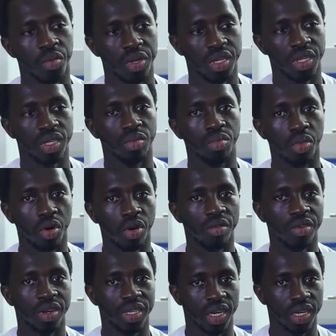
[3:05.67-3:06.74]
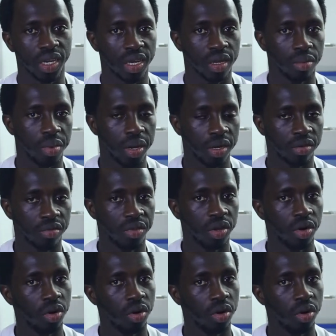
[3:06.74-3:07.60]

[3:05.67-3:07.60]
which is more of a technical part of